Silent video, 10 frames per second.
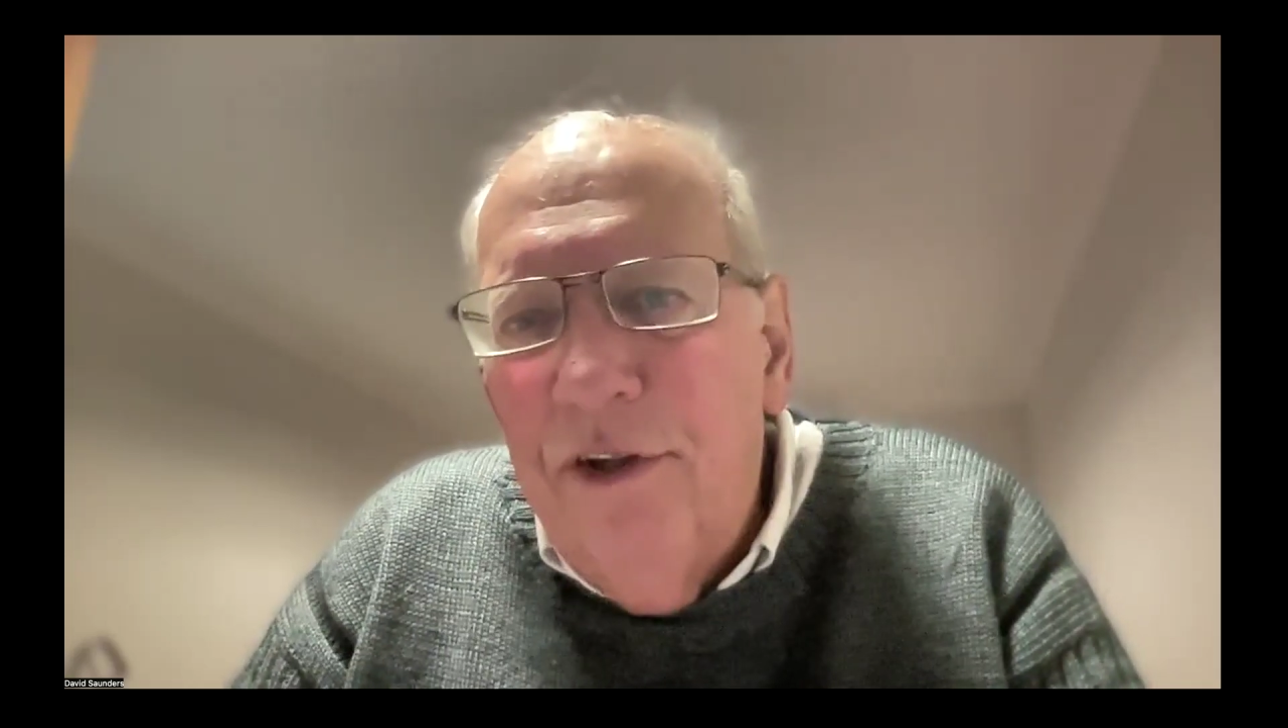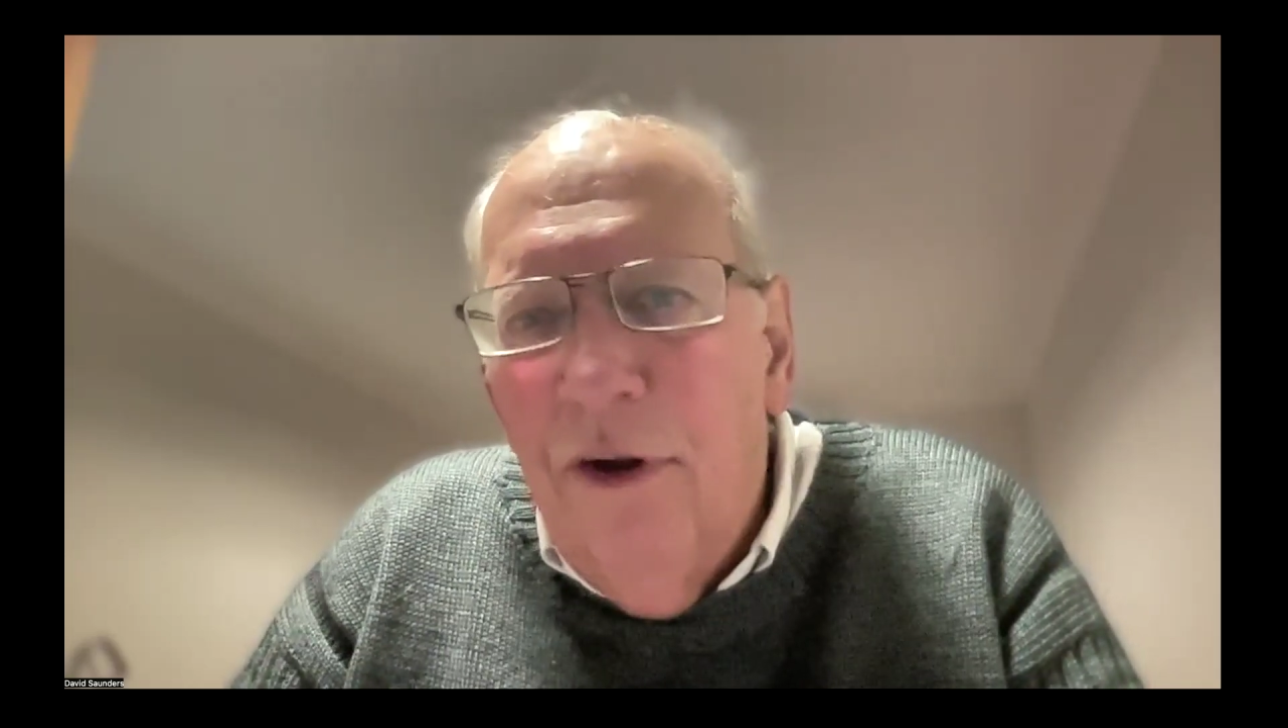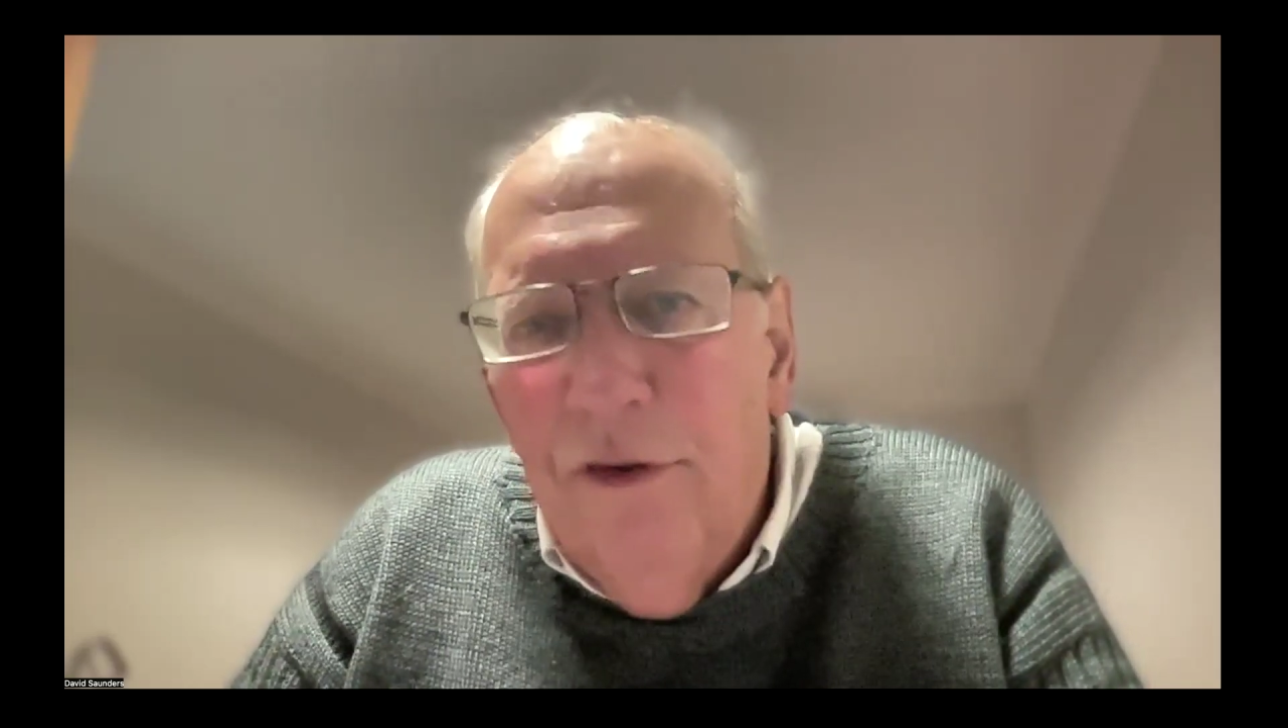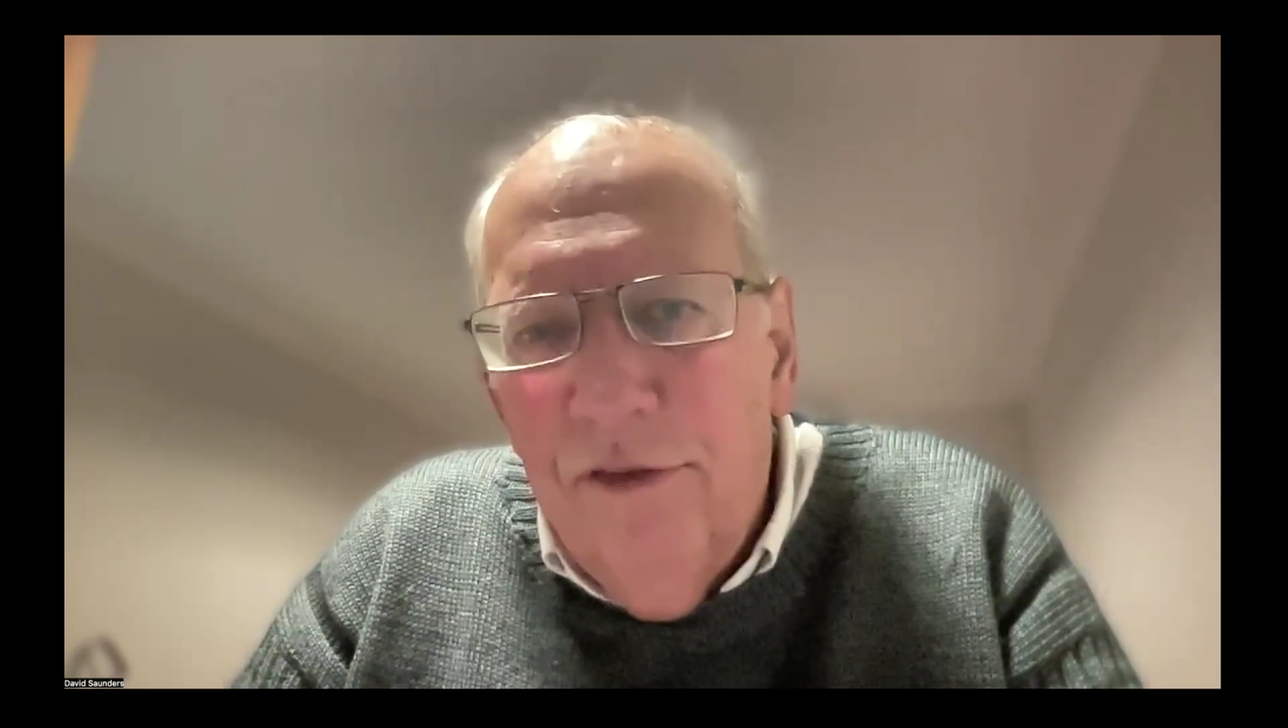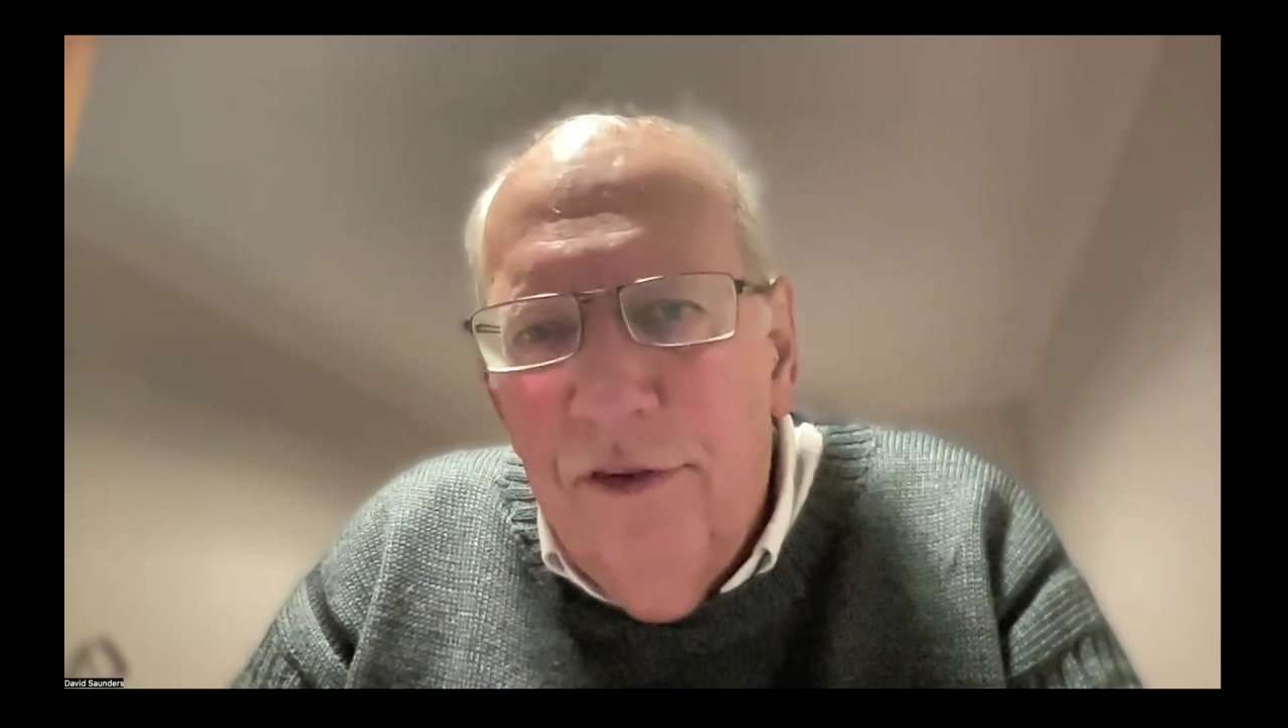
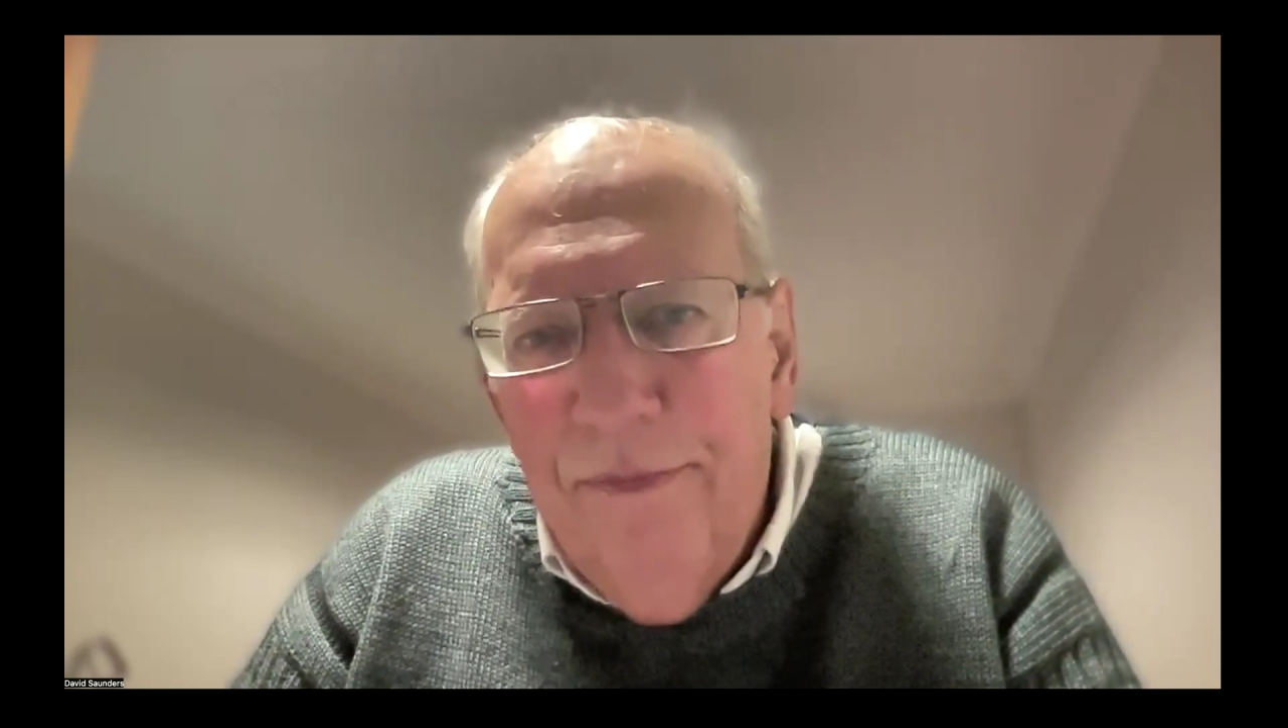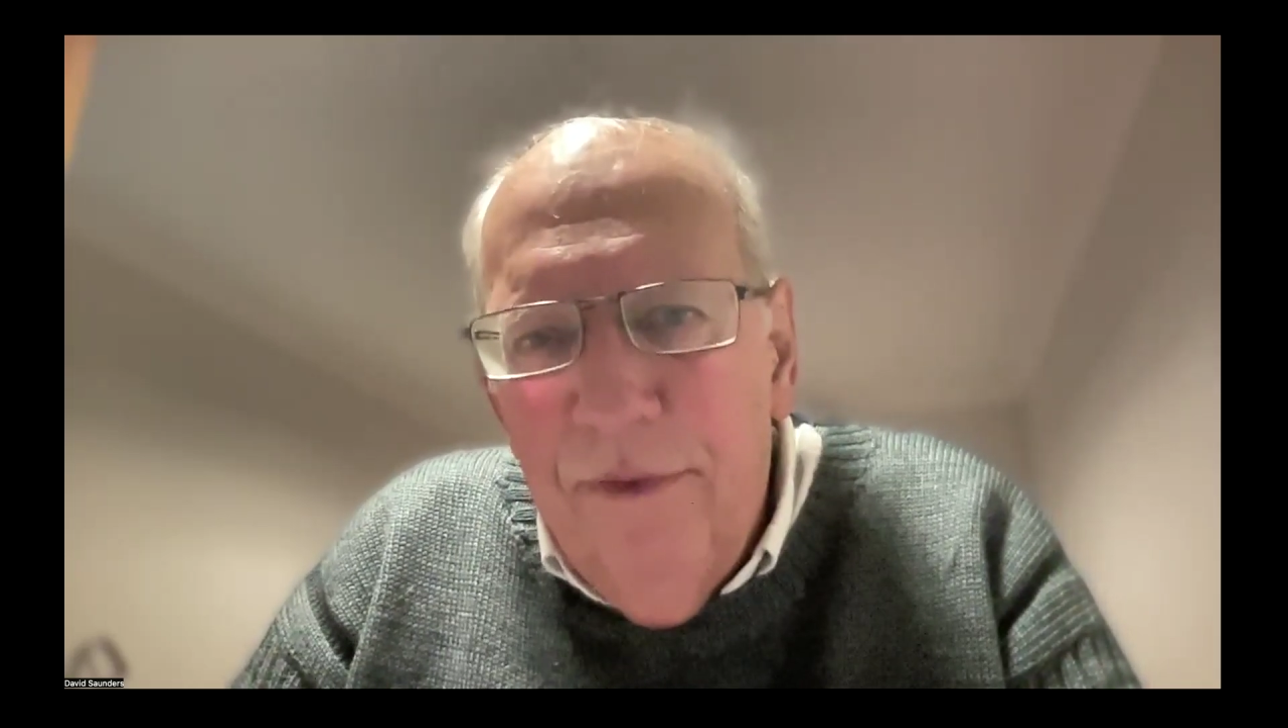cost.